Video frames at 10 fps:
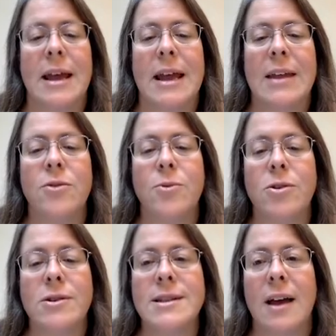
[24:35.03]
In the
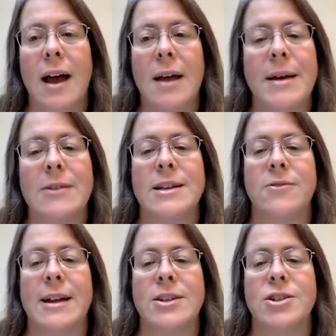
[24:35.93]
world's high mountain
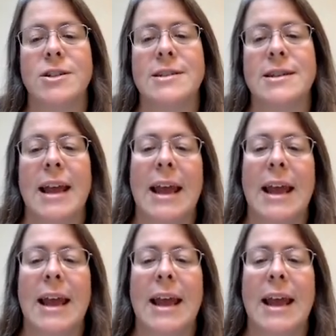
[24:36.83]
ranges,